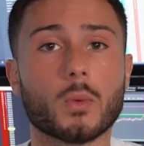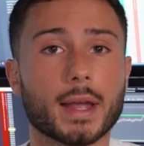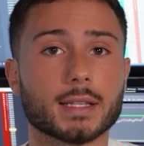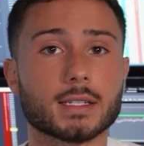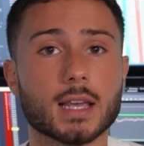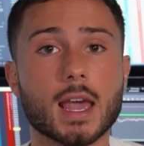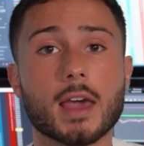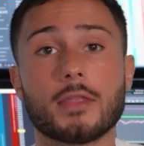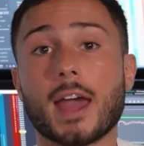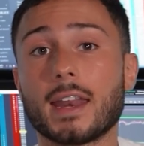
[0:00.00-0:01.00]
wins
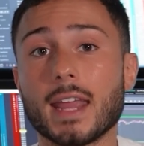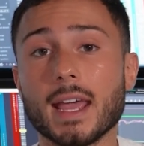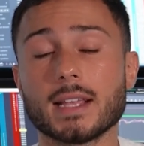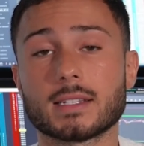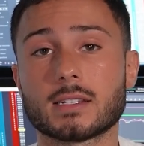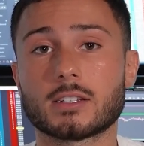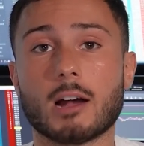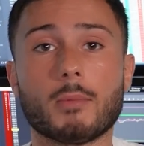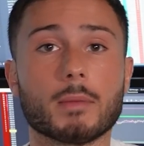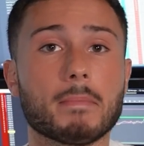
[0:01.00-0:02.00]
than it is
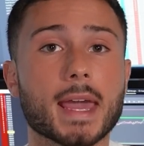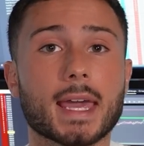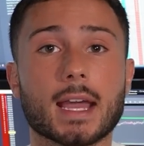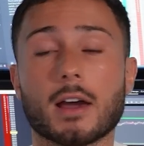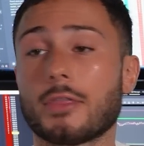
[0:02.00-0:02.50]
someone making